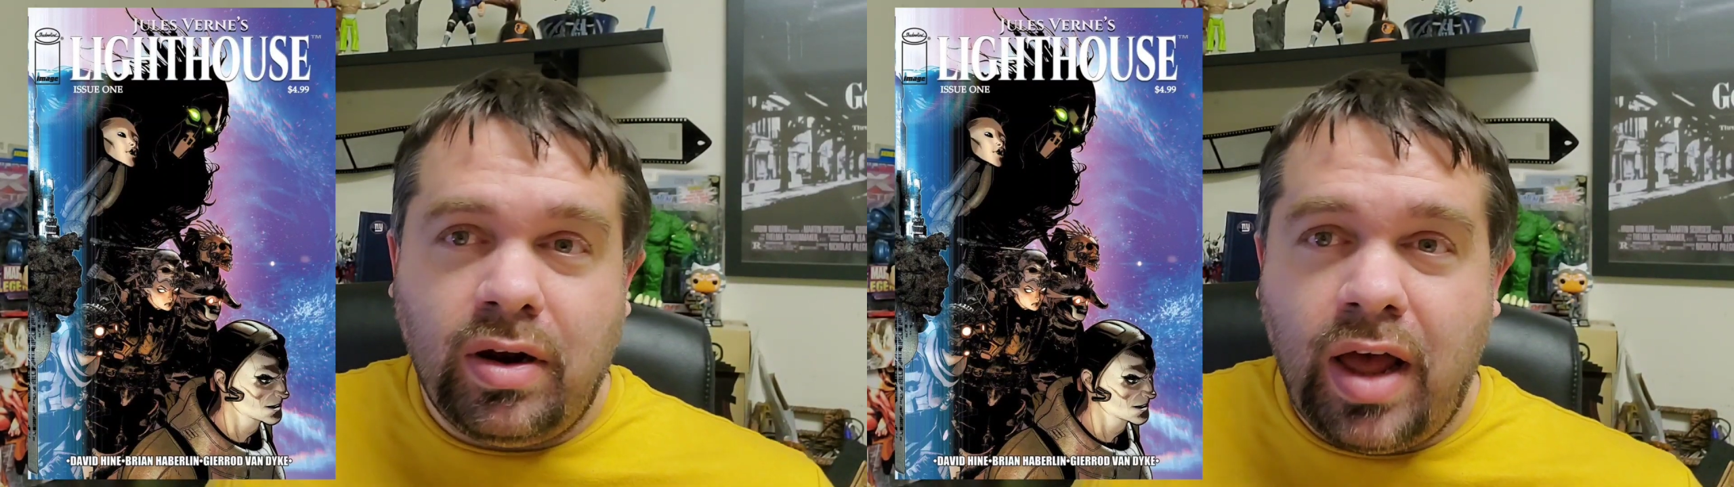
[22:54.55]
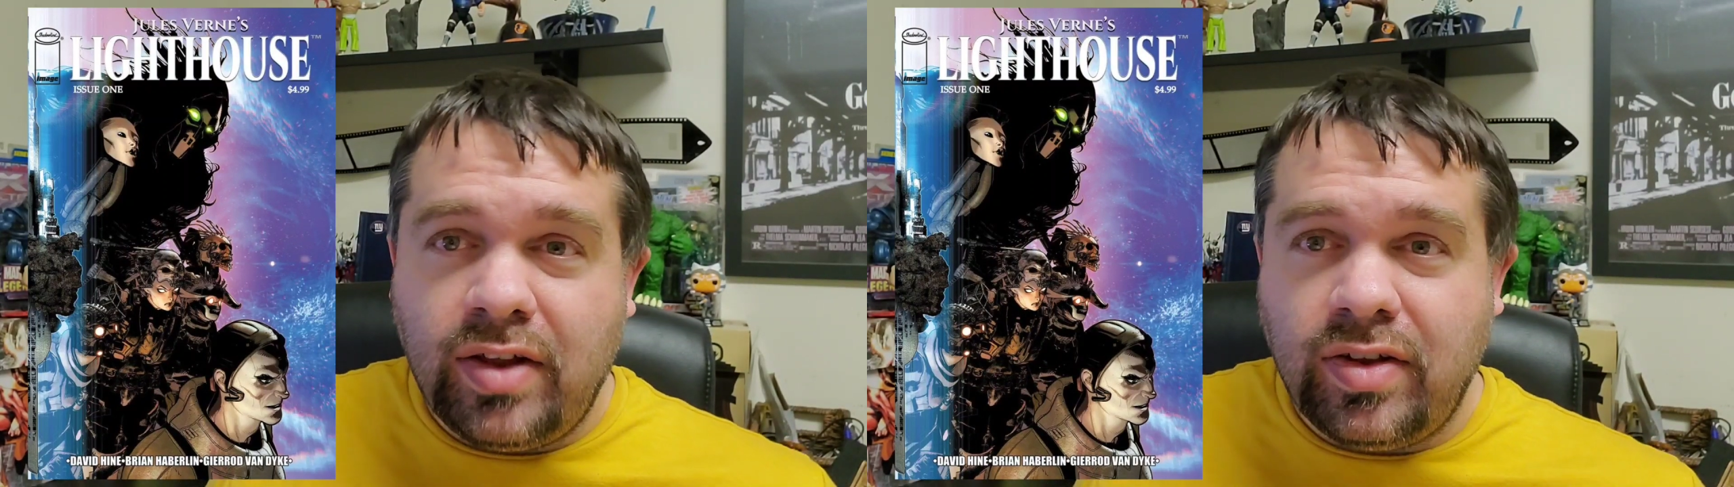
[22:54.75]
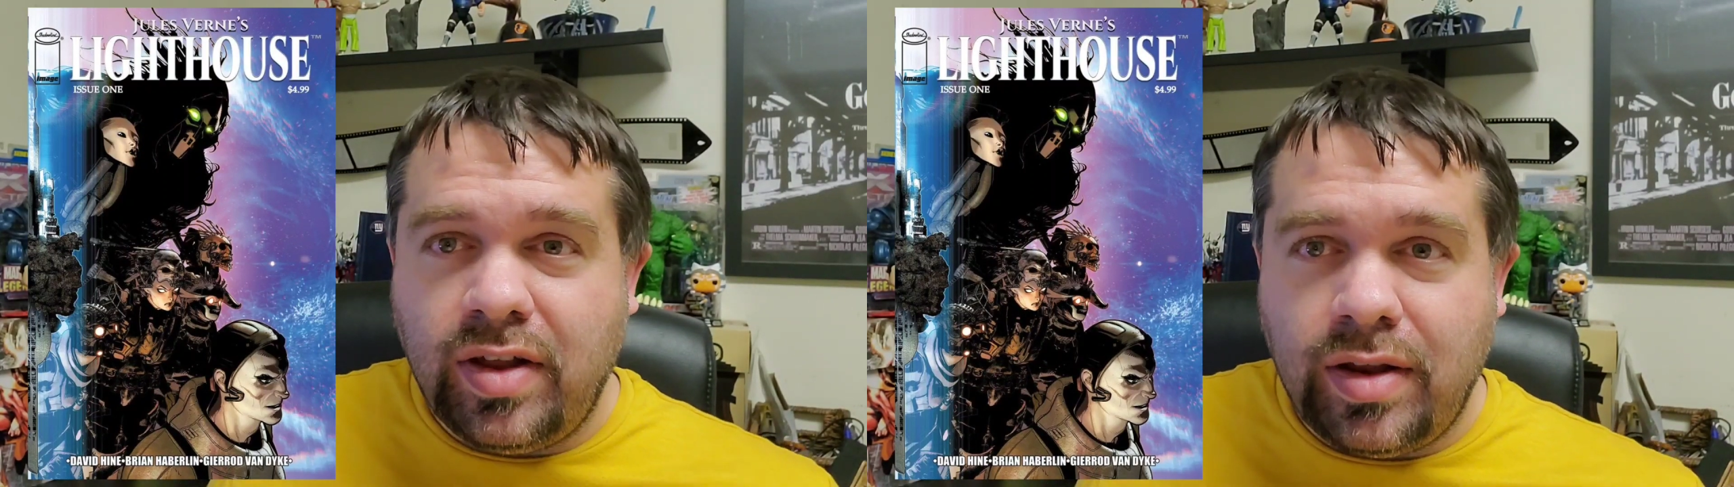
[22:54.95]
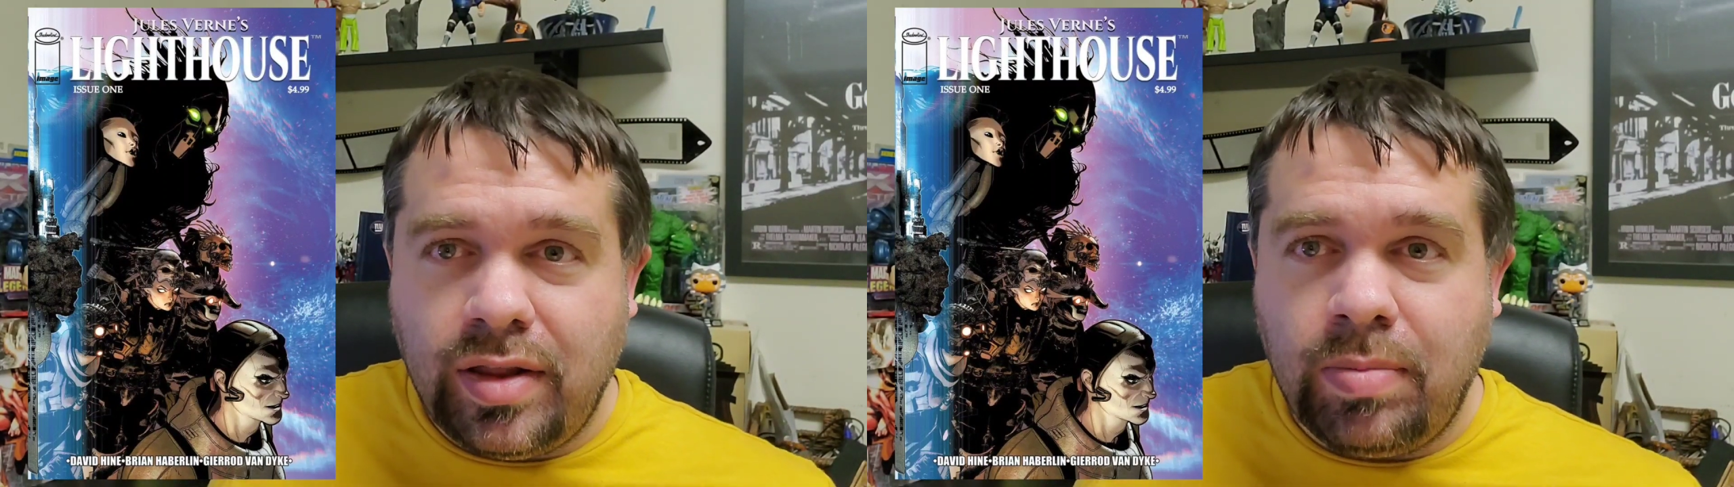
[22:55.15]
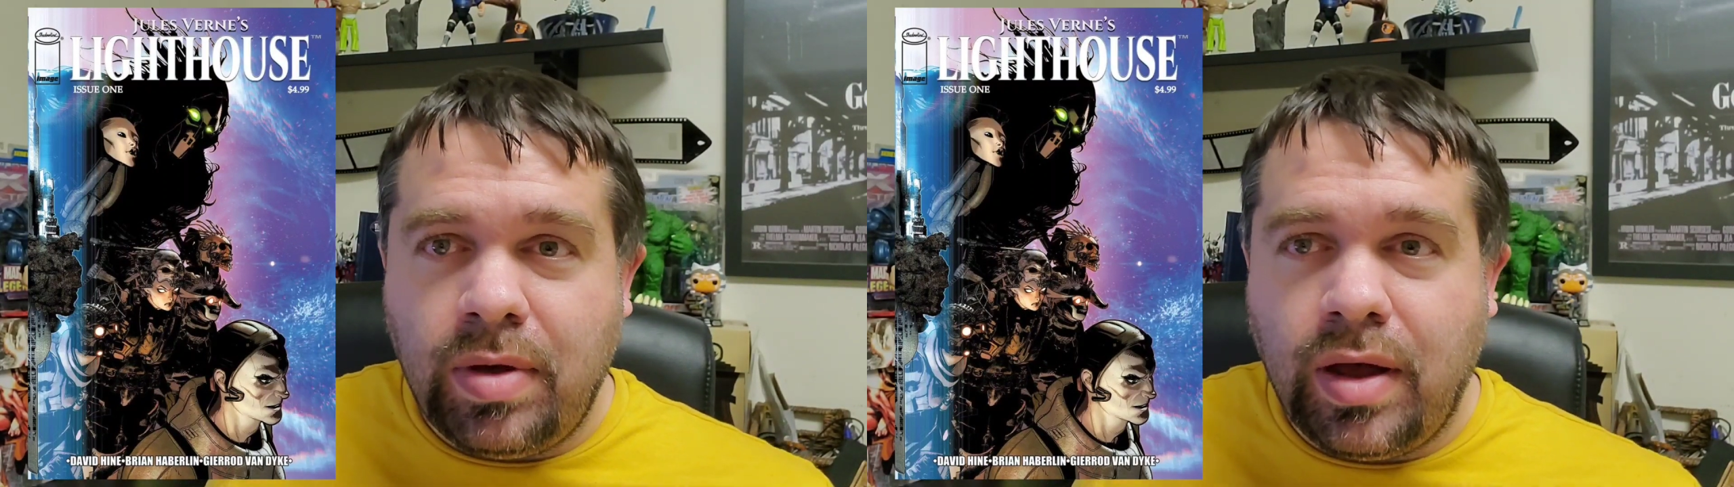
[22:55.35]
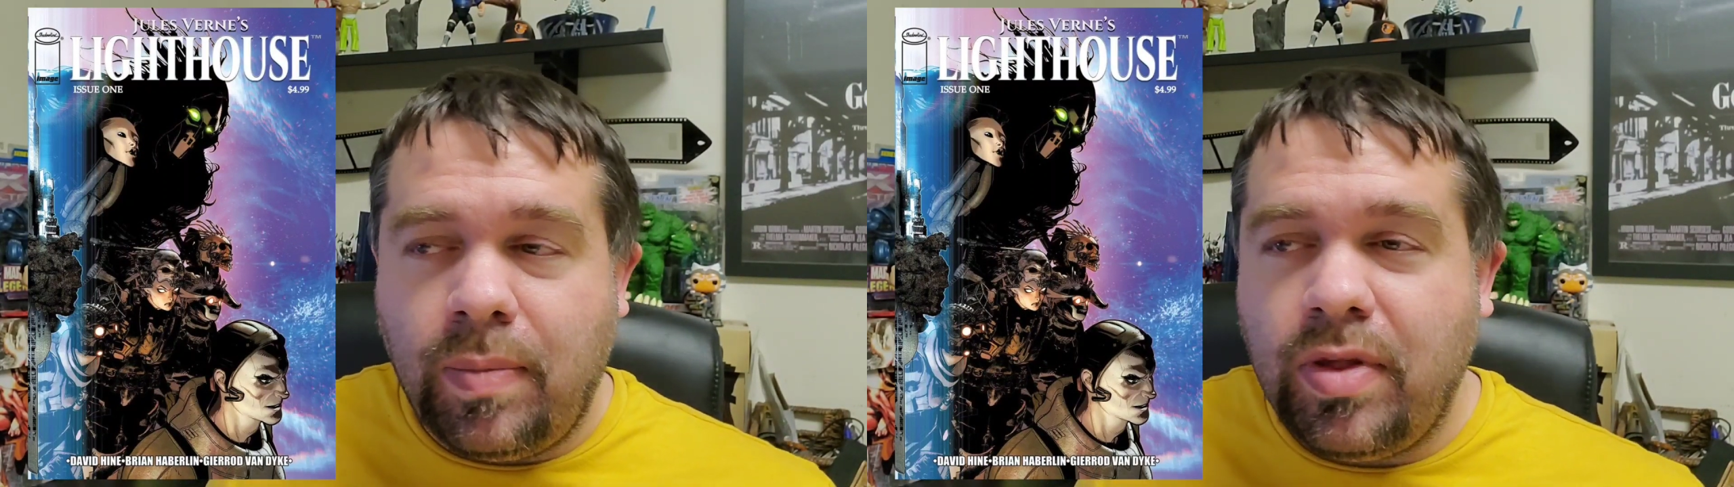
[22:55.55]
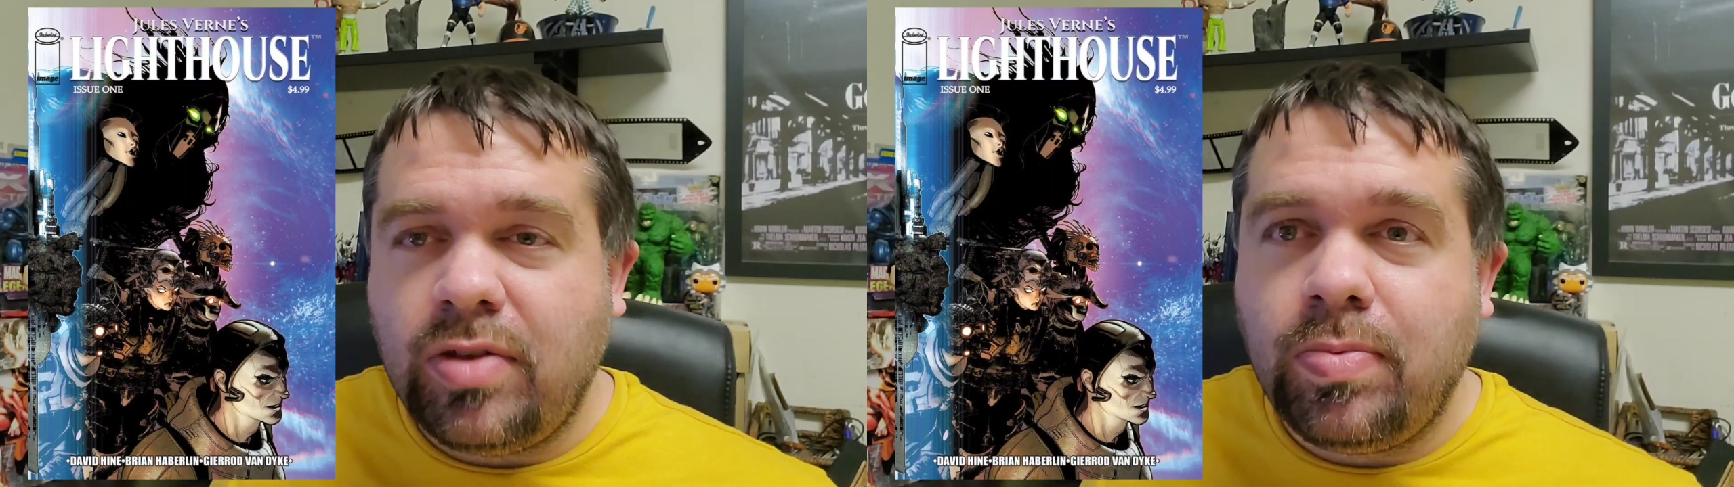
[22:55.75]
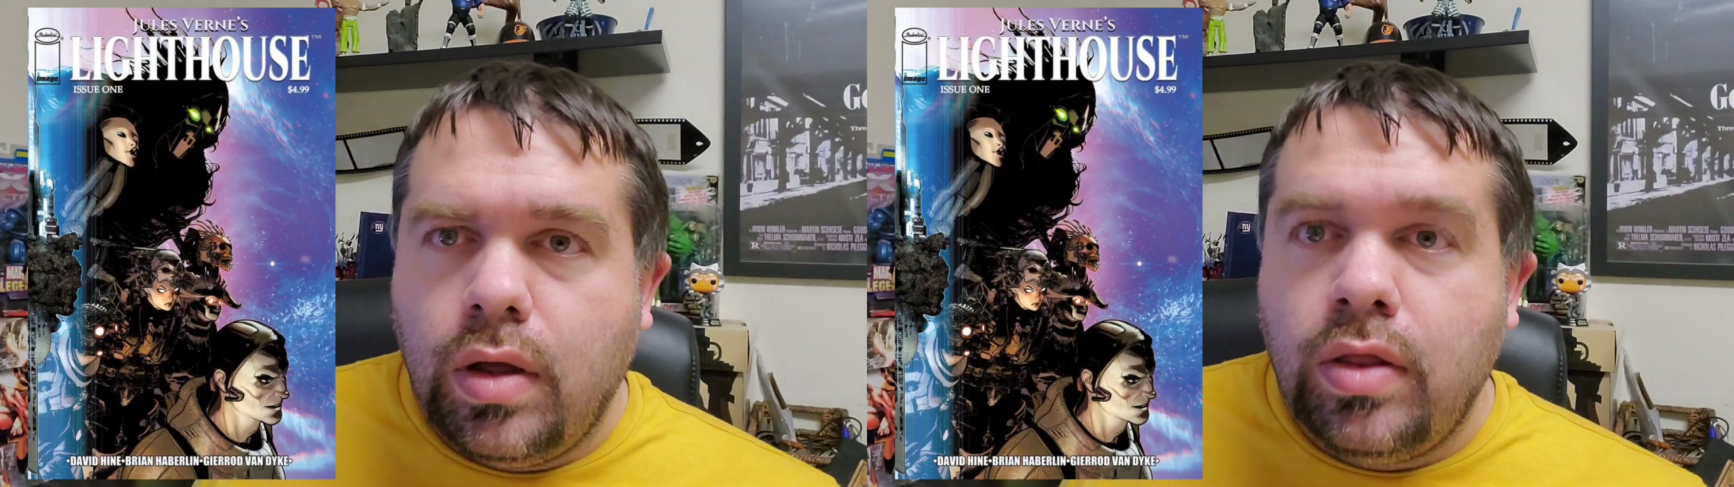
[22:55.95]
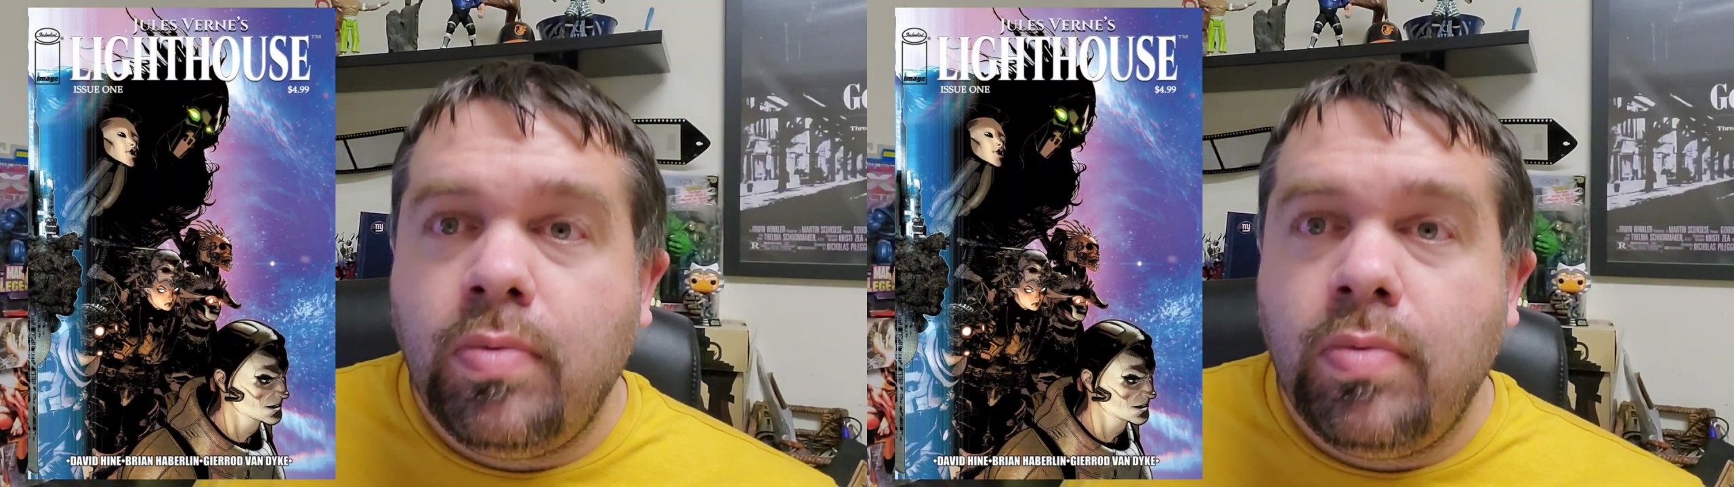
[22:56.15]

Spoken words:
hesitant to pick up this book.